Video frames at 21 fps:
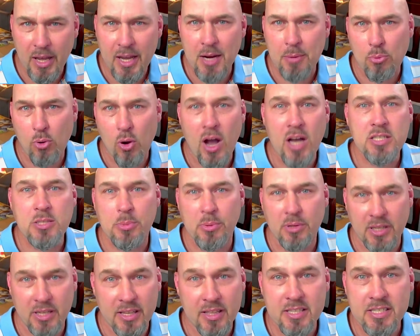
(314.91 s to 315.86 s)

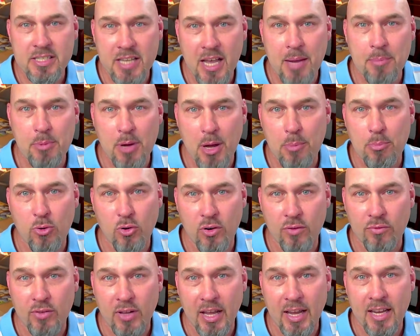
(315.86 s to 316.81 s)
approximately the same number
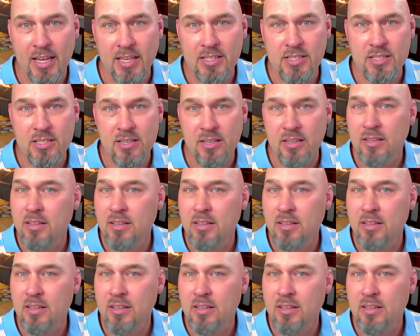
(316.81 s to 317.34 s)
of lands.